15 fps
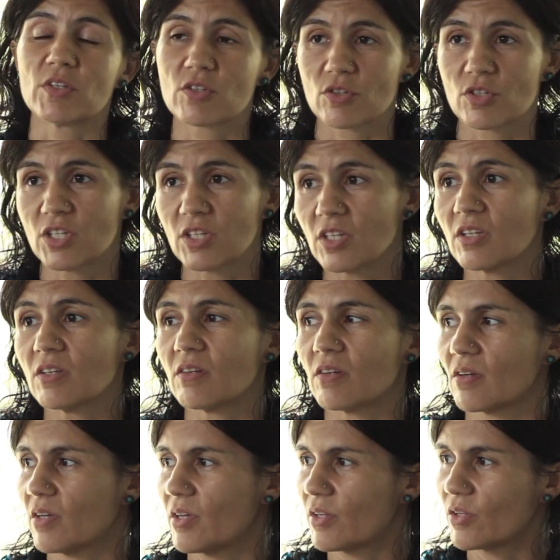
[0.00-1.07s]
So she did
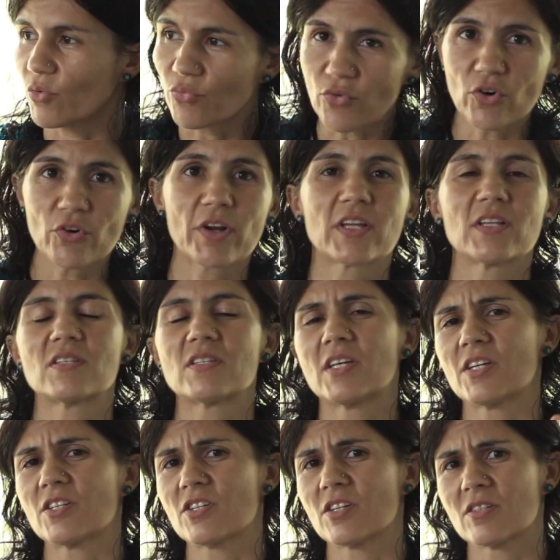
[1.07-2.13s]
the 4 Reiki
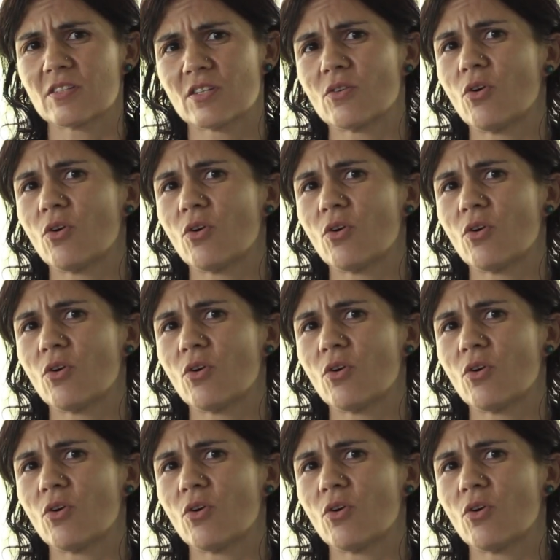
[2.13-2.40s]
sessions,